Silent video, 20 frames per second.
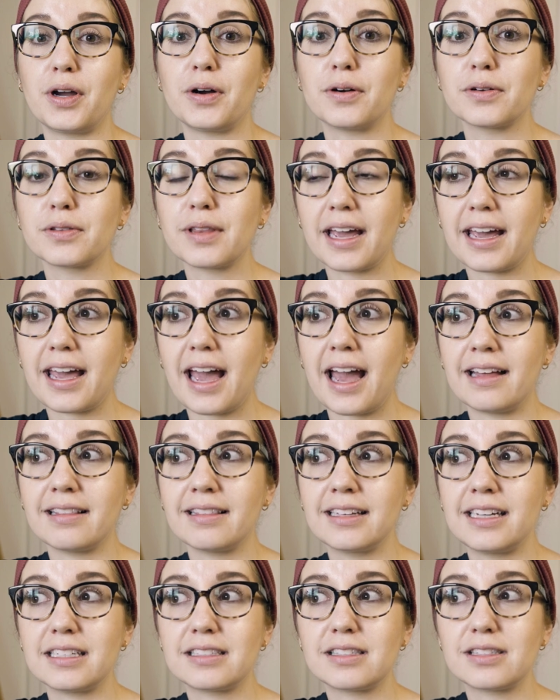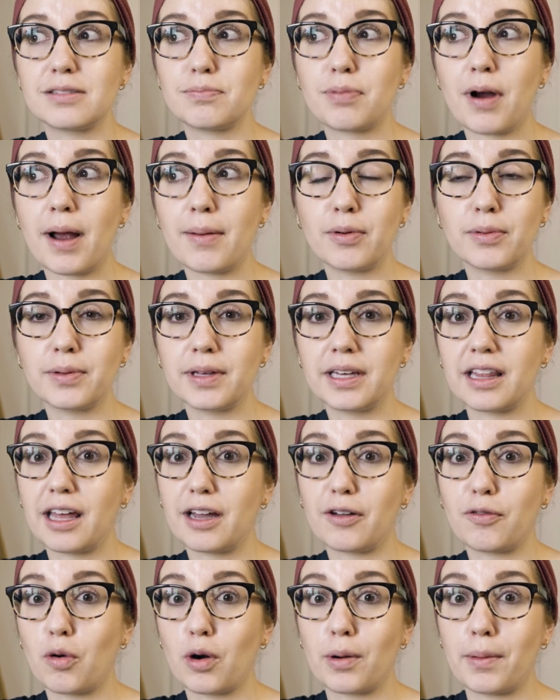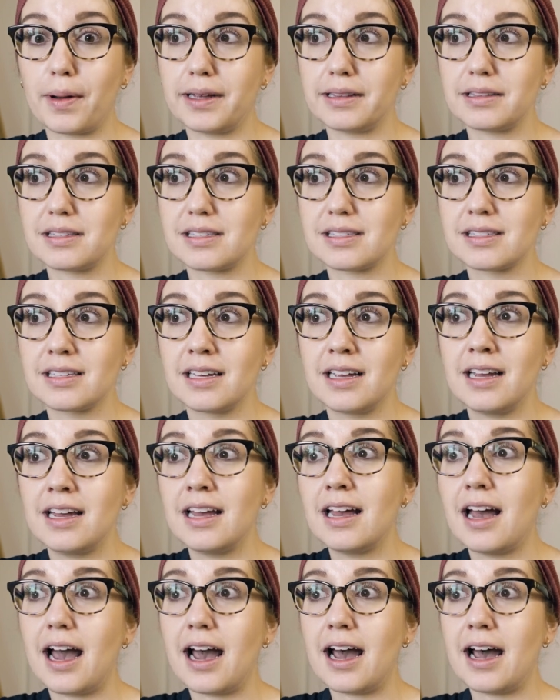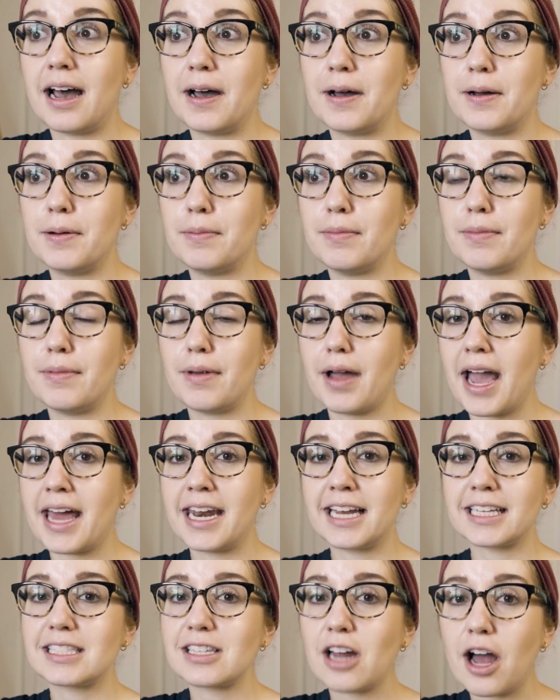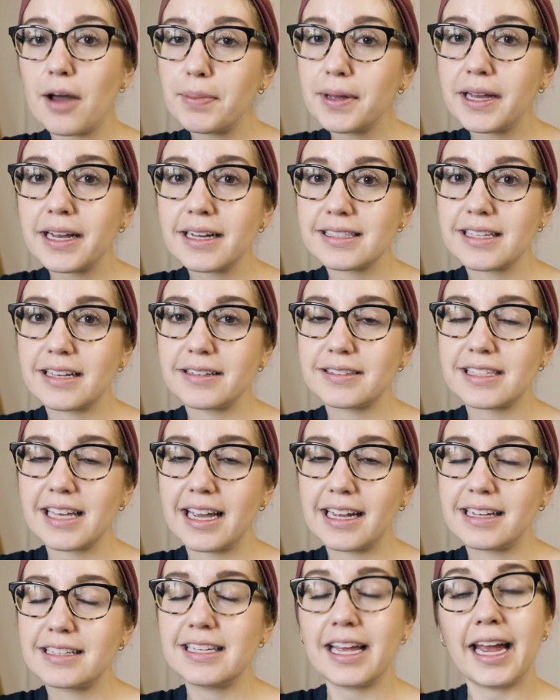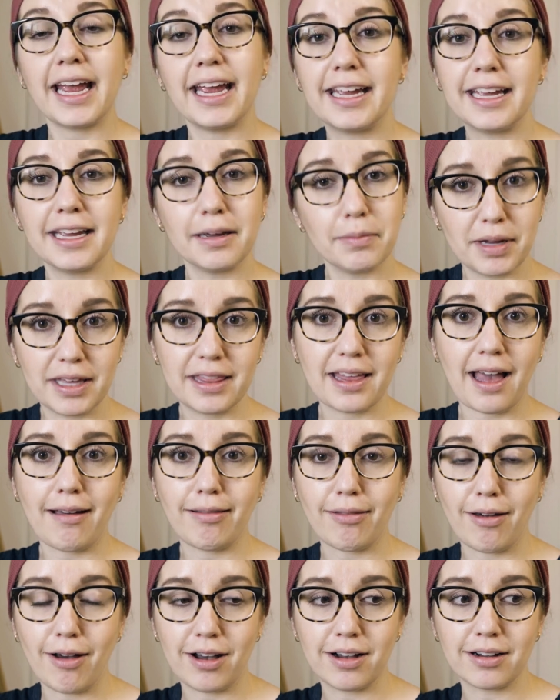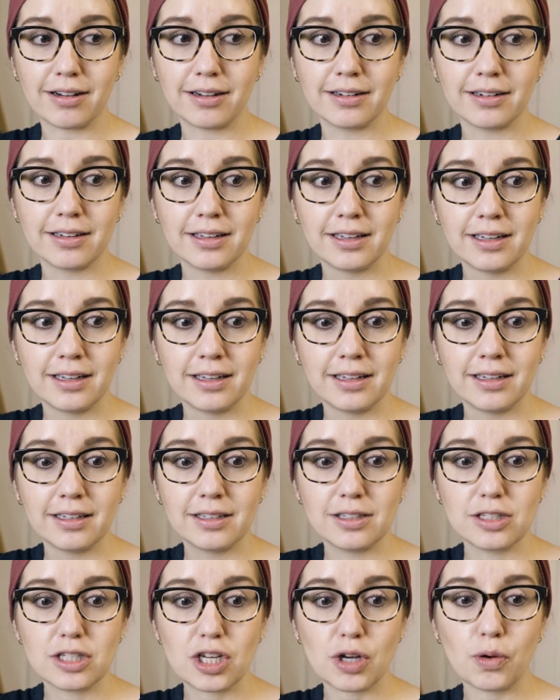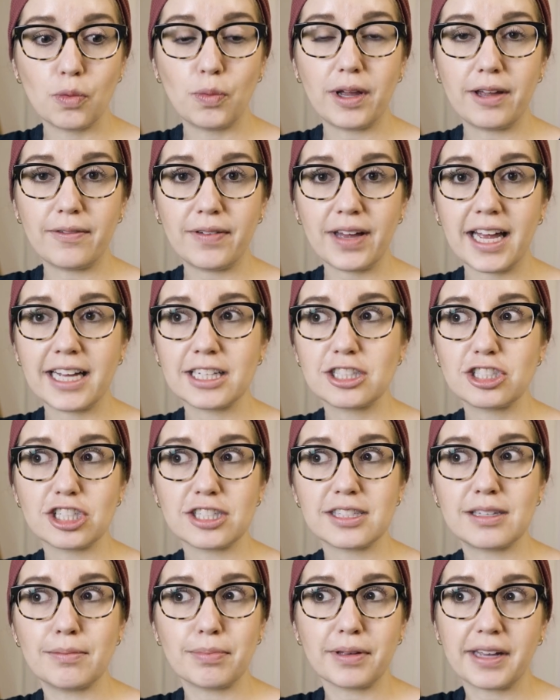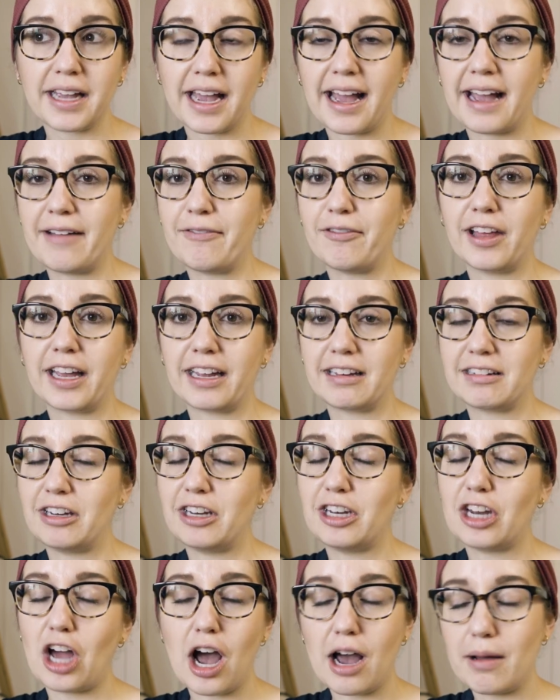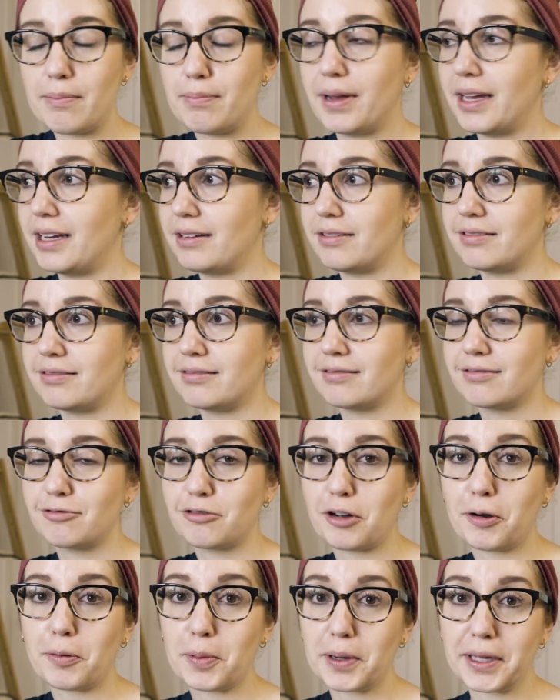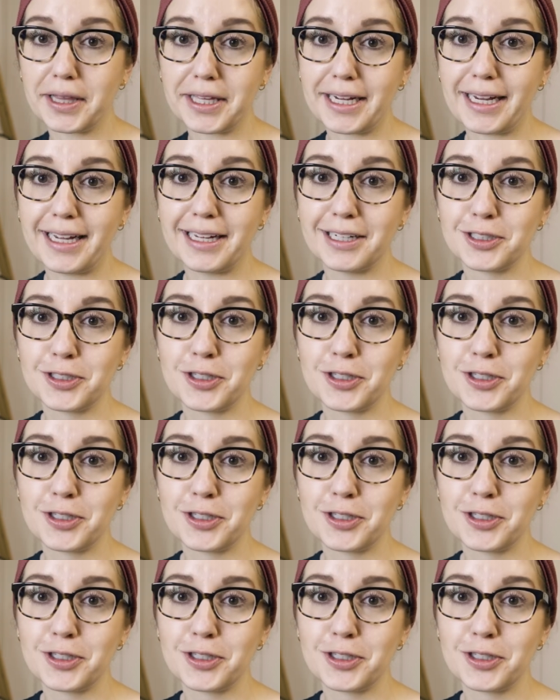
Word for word: know, like at least probably like 4 months. Um and it's not because it's like taking me that long to weave it. It's just simply I have like not been really